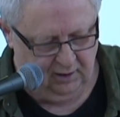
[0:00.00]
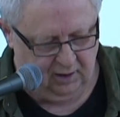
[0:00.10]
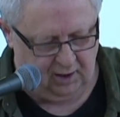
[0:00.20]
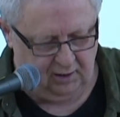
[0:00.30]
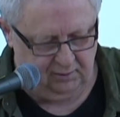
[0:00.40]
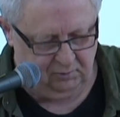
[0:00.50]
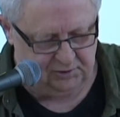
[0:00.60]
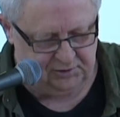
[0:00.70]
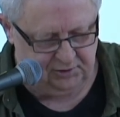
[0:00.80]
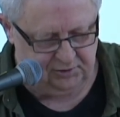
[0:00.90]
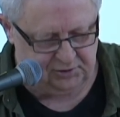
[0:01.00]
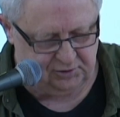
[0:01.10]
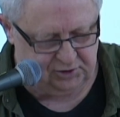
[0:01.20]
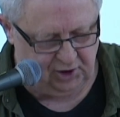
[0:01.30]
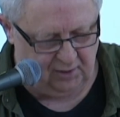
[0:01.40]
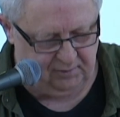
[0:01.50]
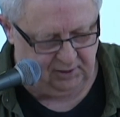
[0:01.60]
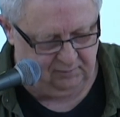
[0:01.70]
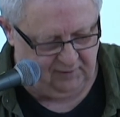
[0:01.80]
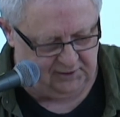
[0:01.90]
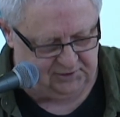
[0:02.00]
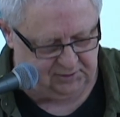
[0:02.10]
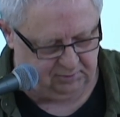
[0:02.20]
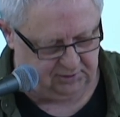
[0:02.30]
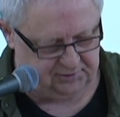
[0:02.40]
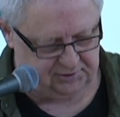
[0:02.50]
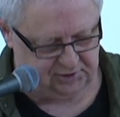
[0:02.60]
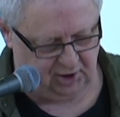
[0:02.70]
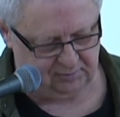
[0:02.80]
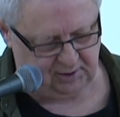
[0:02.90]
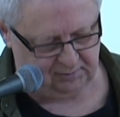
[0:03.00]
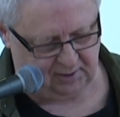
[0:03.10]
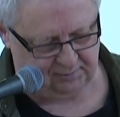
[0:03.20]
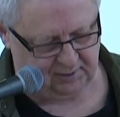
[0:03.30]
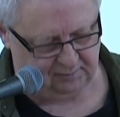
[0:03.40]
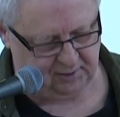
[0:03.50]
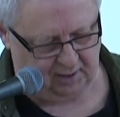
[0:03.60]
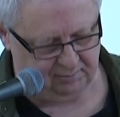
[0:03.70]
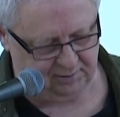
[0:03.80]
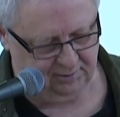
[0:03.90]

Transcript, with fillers: I was used to chopping vegetables, chop, chop, chop, chop, chop.